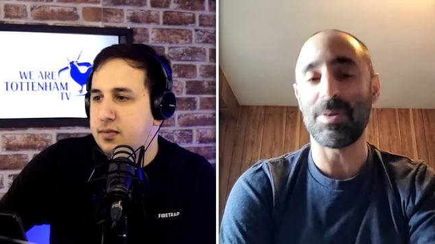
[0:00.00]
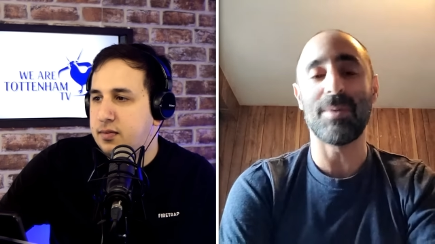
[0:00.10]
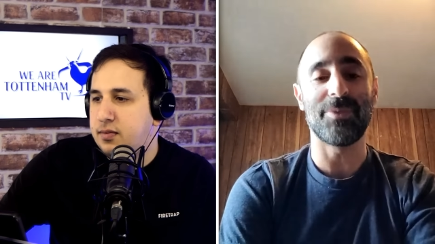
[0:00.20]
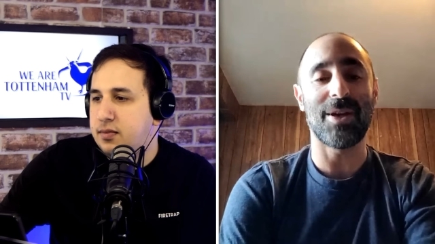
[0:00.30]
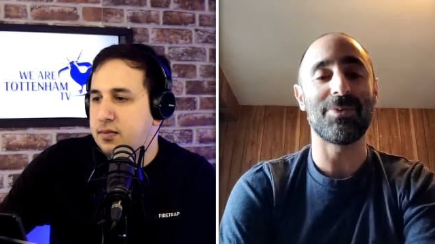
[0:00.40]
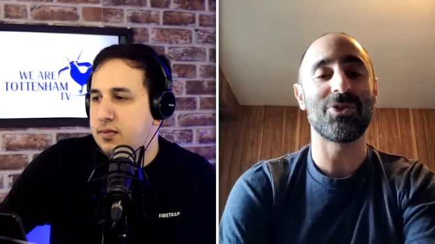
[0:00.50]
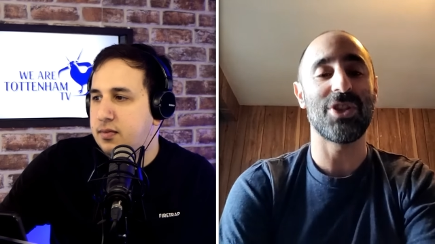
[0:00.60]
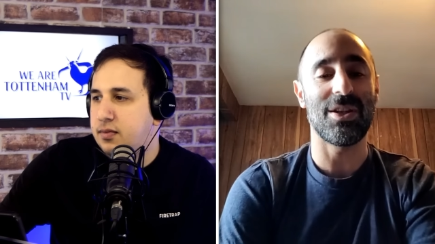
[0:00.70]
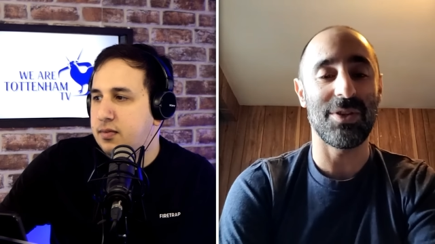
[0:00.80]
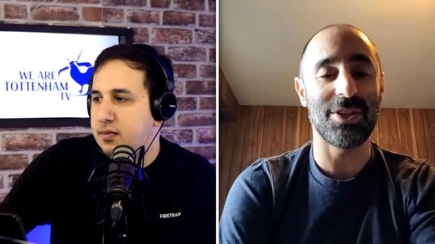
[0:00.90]
Speaker 1: pumped up and
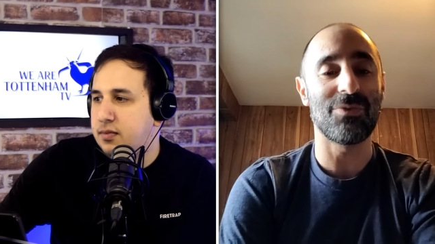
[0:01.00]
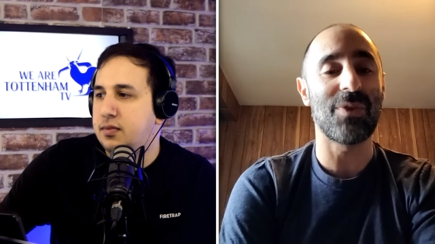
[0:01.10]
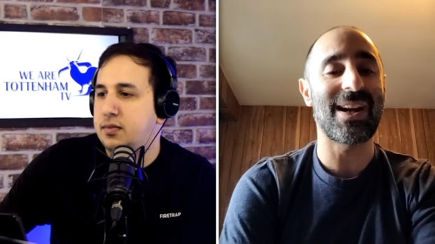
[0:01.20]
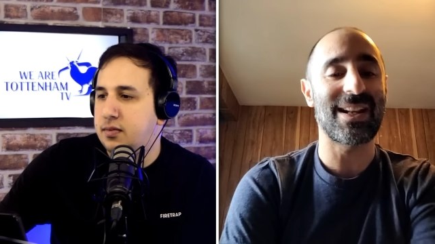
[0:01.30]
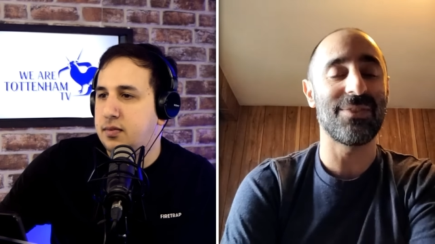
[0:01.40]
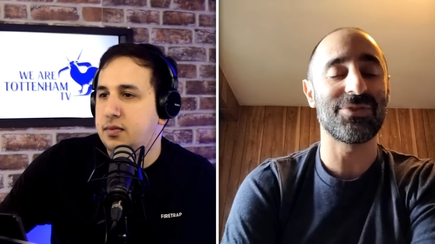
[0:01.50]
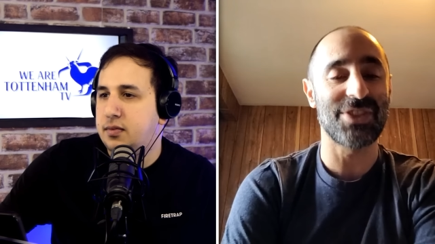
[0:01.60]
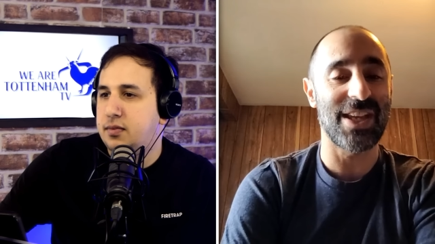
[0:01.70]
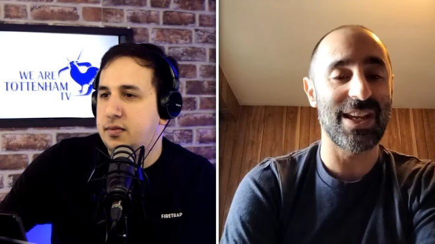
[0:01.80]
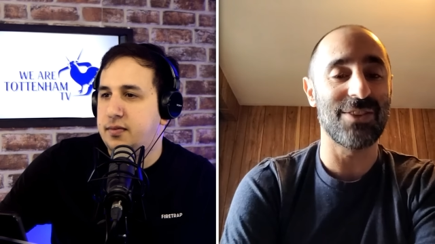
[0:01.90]
cheery that Ratcliffe's
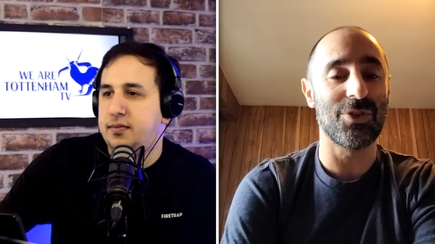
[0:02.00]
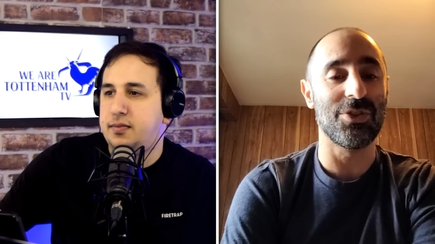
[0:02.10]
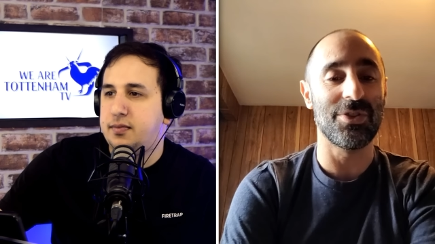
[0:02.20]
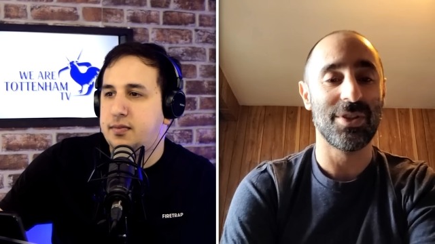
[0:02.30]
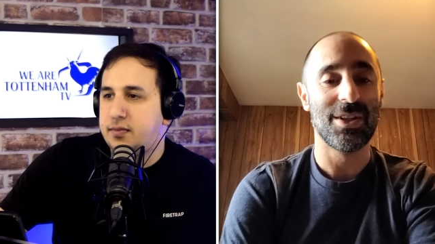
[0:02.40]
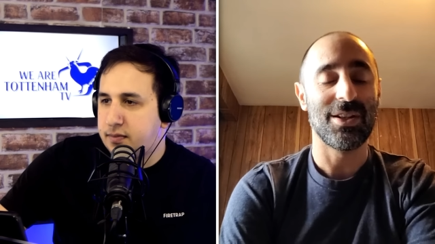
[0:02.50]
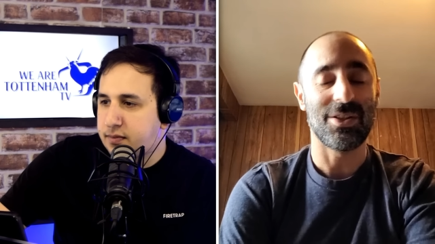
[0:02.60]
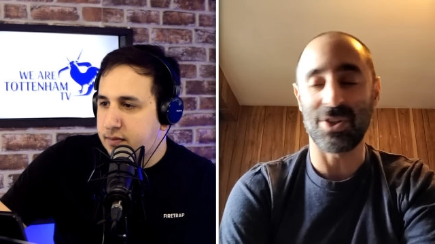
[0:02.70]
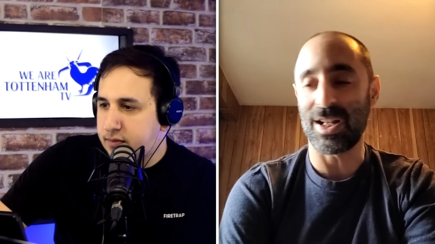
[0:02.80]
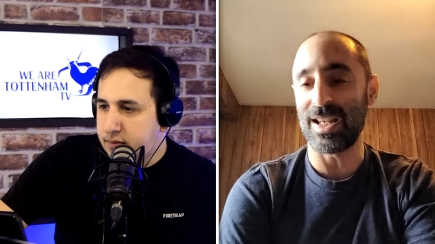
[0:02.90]
there and
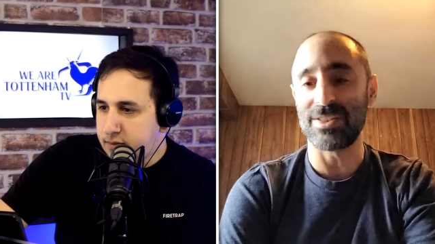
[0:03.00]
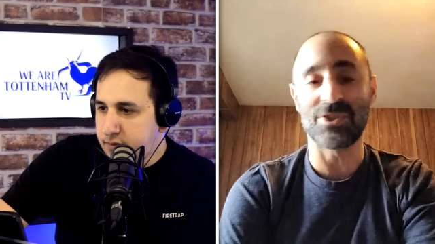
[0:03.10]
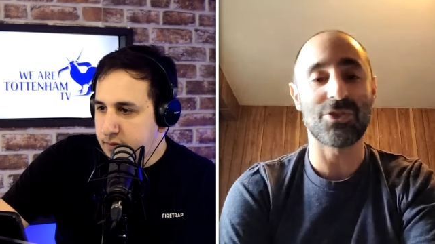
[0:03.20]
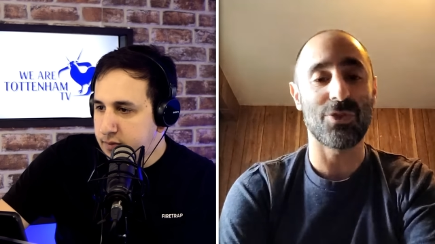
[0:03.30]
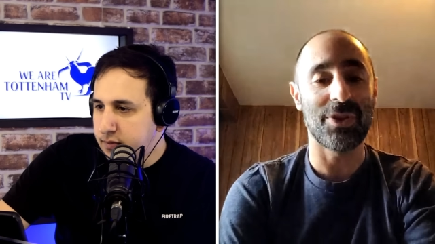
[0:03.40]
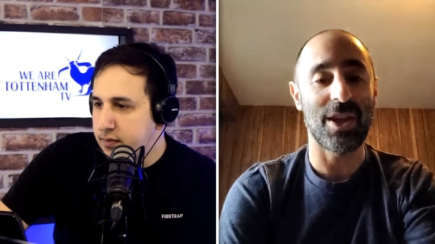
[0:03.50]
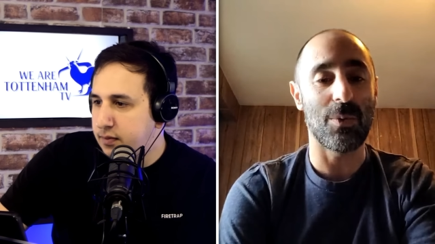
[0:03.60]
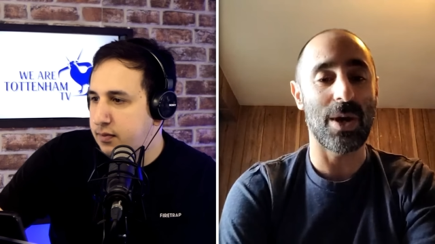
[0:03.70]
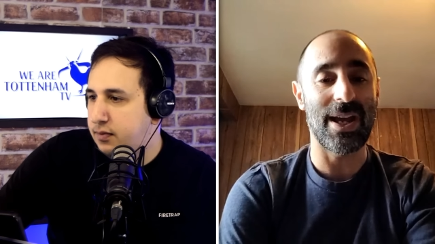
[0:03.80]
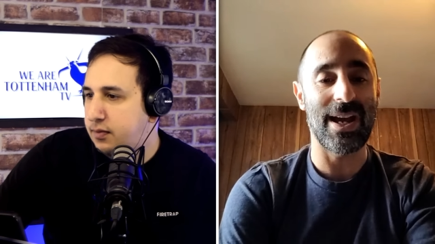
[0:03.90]
the Glazers are on their
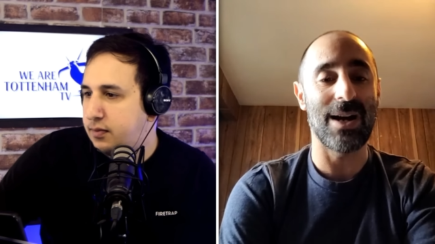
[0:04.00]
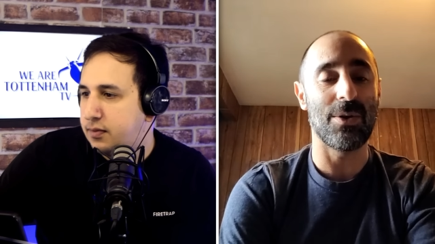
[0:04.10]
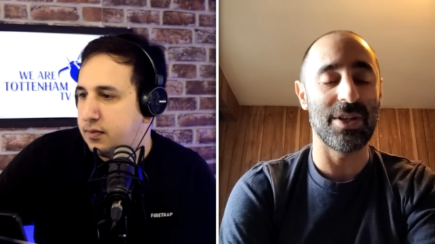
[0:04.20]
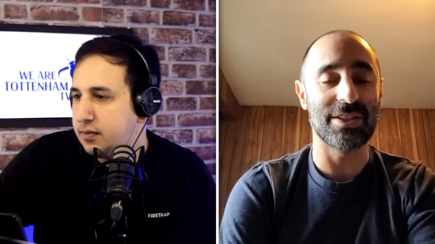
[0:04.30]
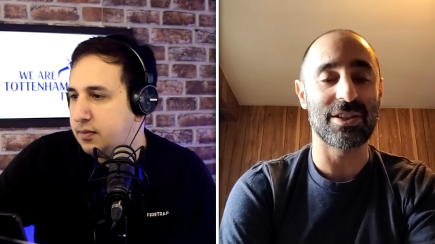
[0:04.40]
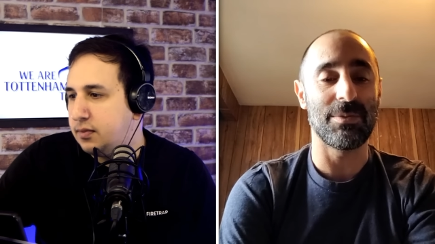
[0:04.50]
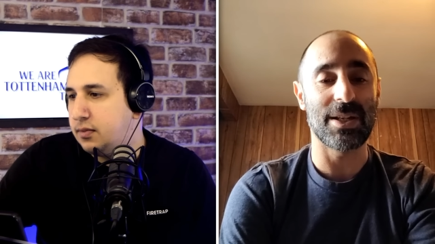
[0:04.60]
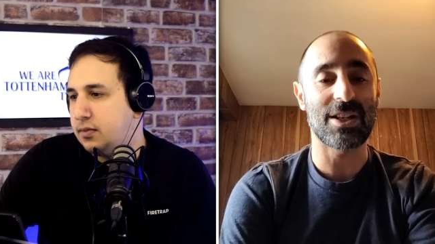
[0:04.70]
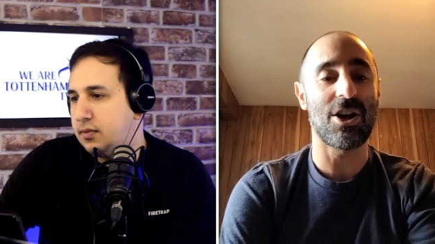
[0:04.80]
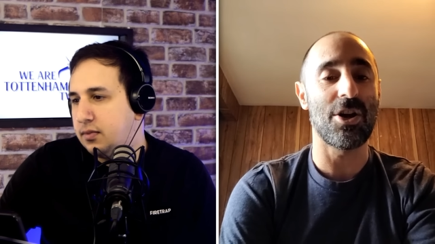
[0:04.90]
way out and it's going to be
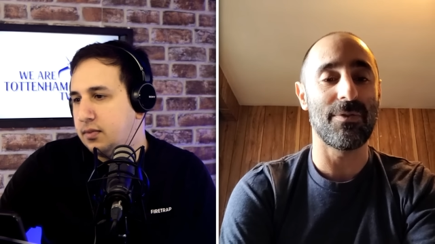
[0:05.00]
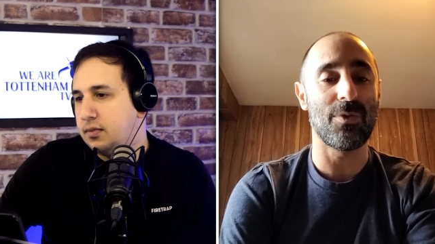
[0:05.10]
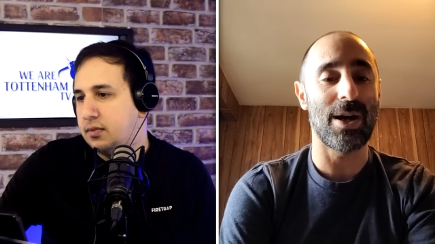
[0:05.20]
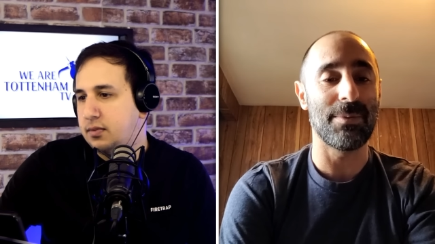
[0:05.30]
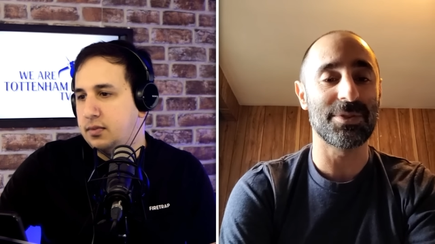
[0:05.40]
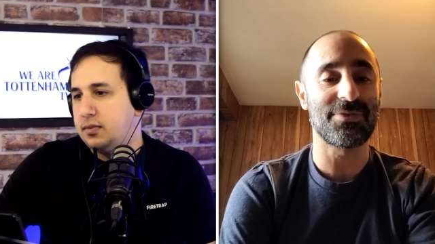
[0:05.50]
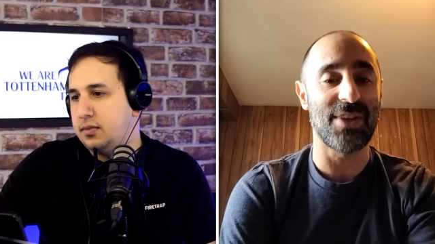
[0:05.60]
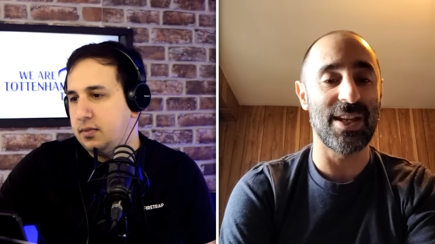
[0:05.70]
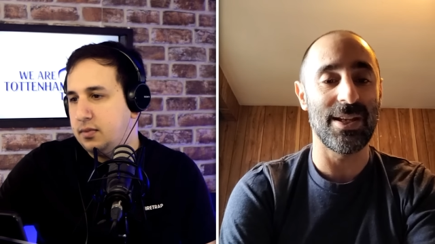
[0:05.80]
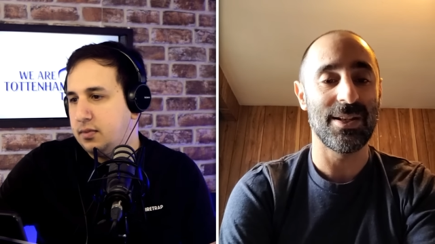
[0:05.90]
a carnival
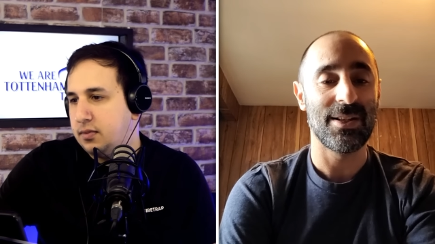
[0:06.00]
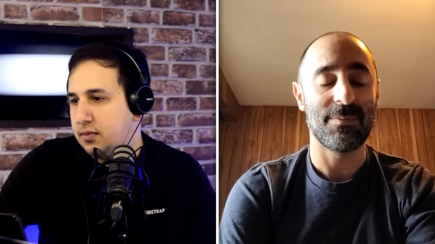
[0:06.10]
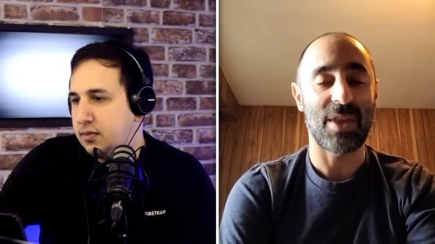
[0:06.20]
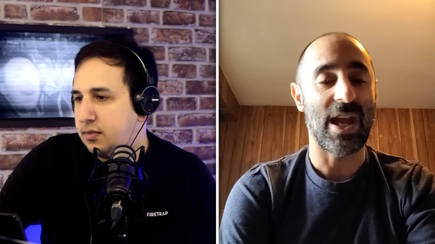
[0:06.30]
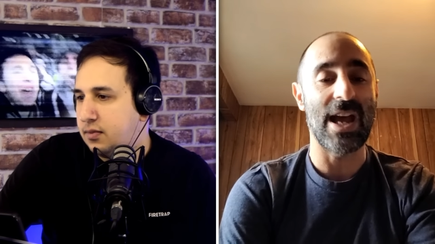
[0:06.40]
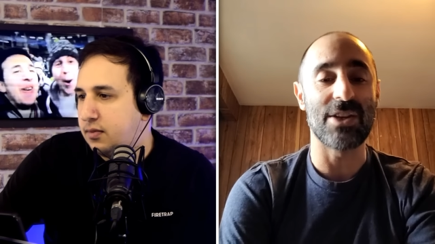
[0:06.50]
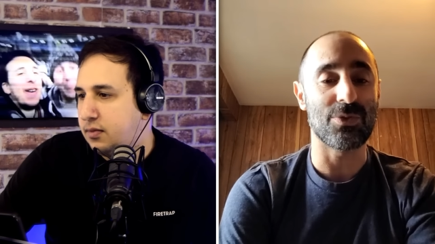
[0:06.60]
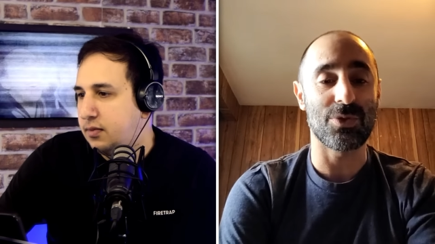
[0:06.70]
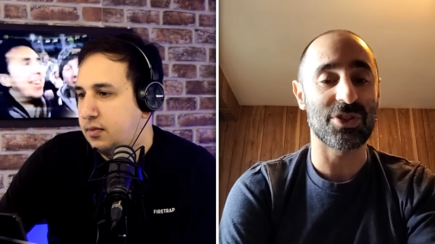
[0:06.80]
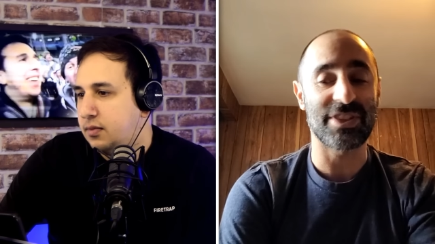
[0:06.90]
atmosphere.
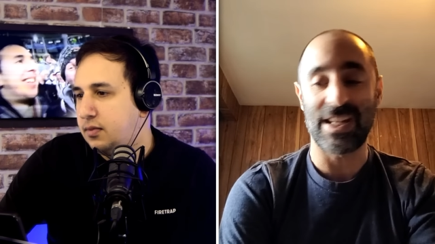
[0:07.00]
Angel will just